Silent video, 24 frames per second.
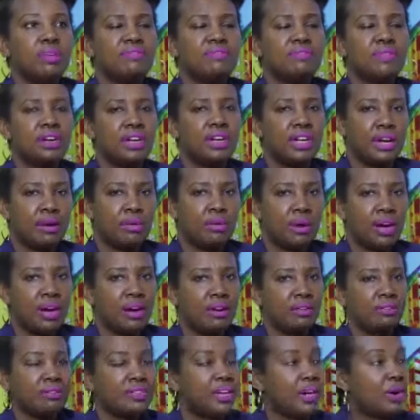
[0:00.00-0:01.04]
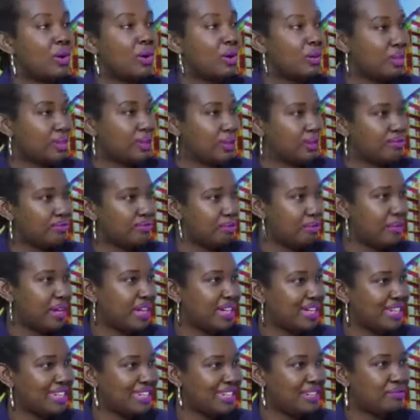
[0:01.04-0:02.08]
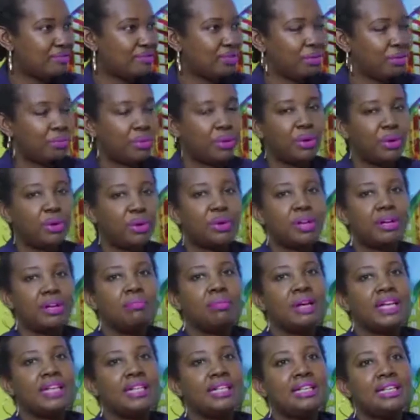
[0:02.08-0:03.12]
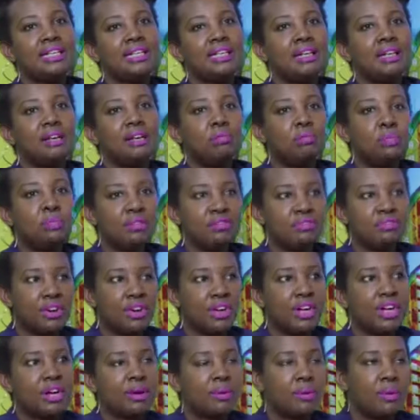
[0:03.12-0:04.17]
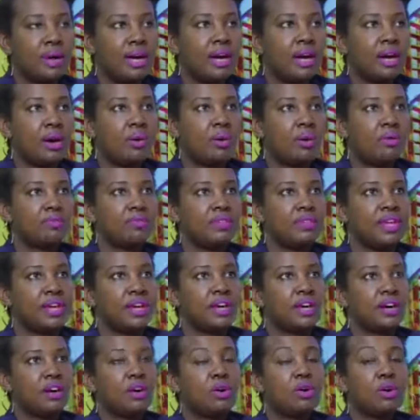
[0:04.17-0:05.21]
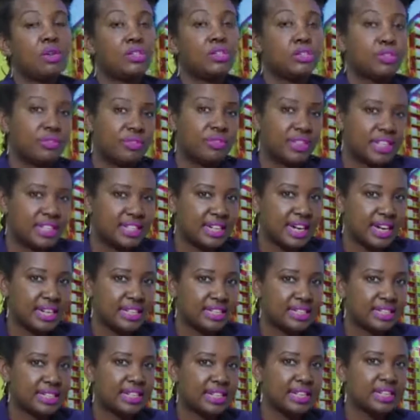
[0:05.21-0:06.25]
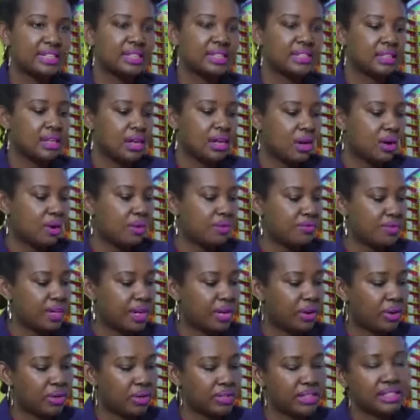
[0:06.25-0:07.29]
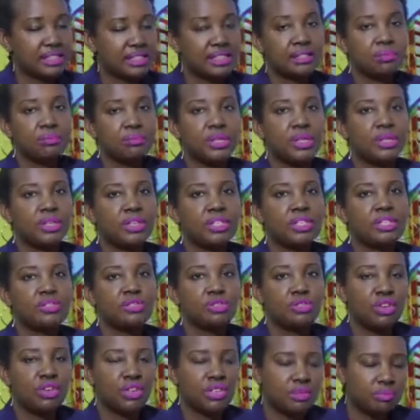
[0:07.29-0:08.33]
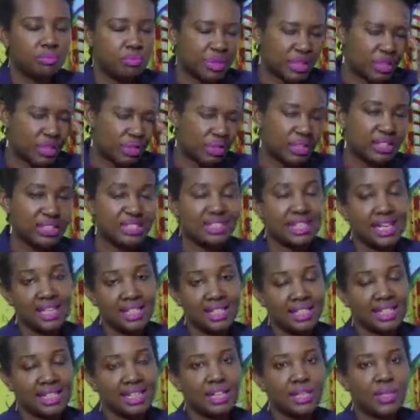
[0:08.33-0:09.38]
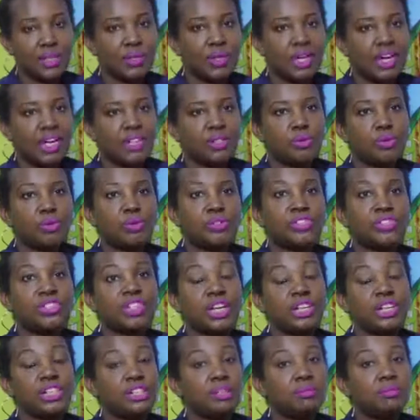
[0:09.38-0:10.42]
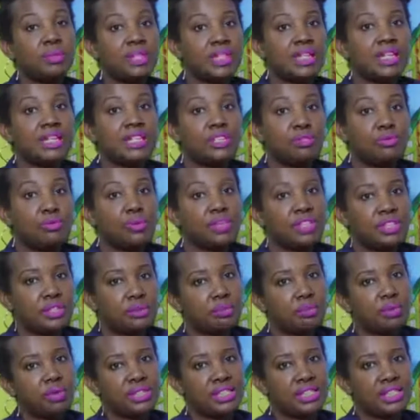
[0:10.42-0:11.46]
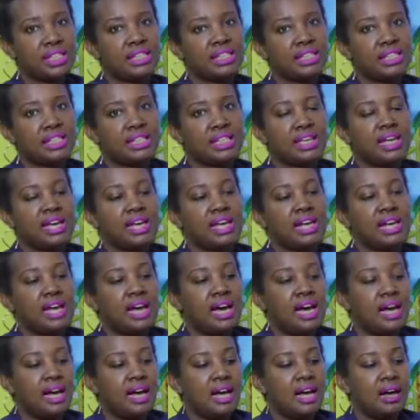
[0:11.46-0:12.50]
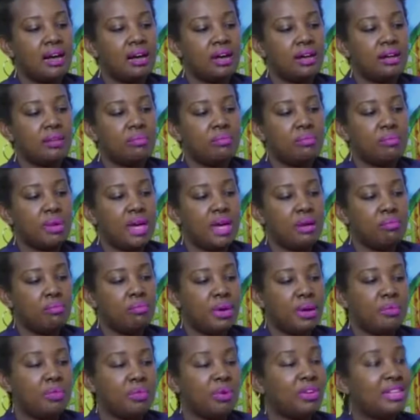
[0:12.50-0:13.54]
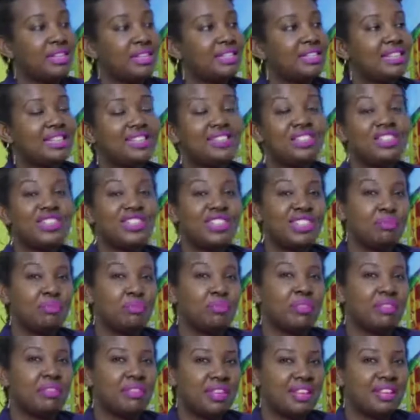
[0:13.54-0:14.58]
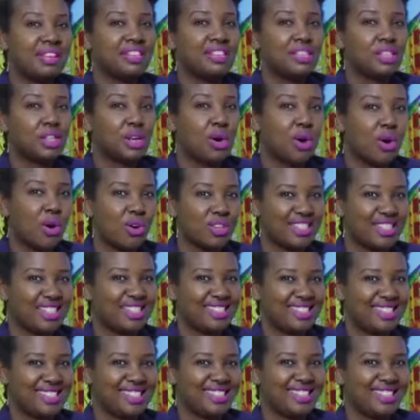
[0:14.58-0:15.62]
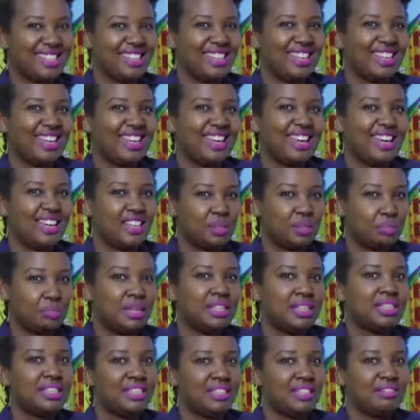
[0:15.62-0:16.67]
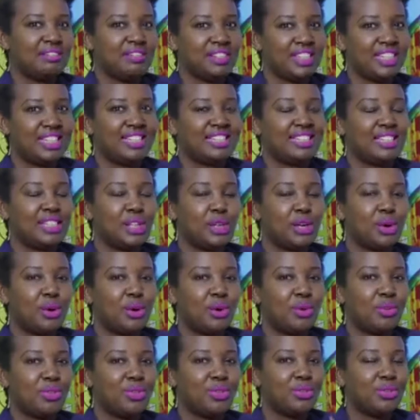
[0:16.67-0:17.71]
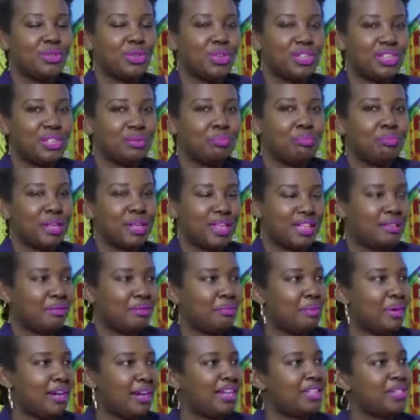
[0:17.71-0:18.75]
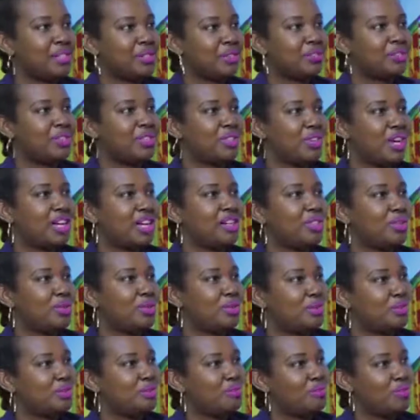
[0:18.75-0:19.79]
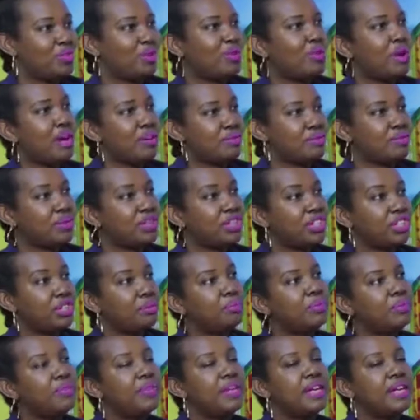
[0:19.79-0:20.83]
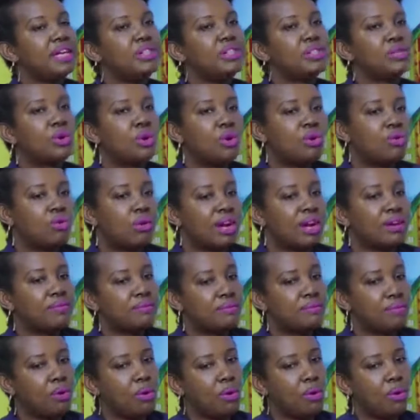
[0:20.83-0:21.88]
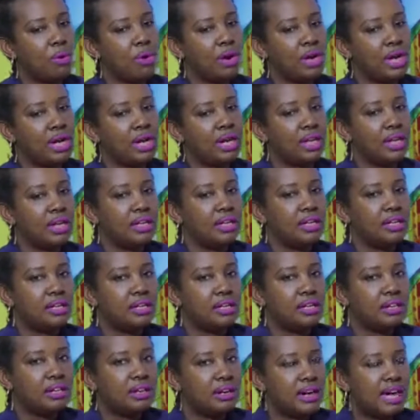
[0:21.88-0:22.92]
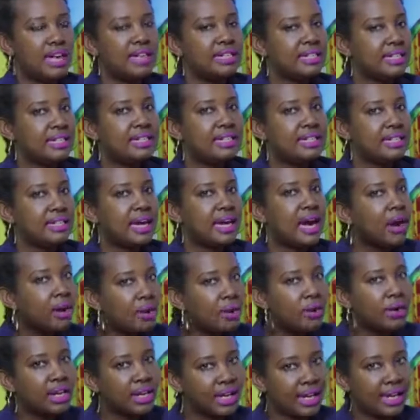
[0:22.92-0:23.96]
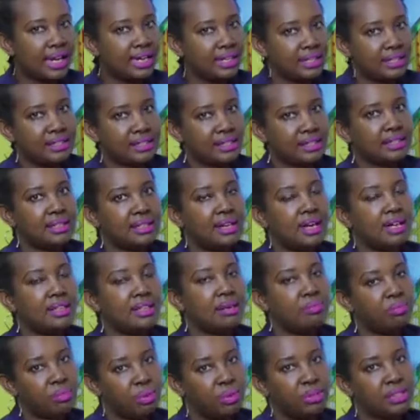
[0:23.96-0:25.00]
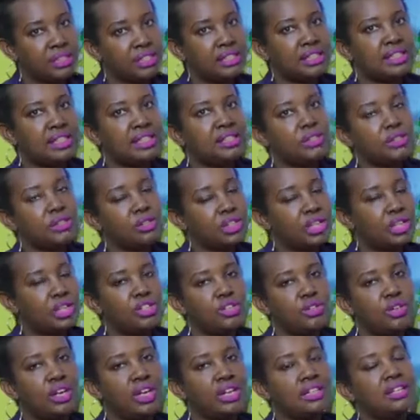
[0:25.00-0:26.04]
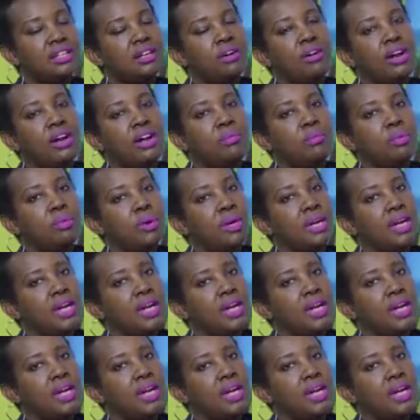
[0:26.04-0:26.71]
Be very aware of the cost of money if you're borrowing money. Be very aware of the cost of the taxes, of the cost, because do not be short-sighted and look at who's charging me less for this process. My mom always says cheap things cost expensively, so do not pay the price of trying to run for cheap things or run for and interrogate the processes so that you get the right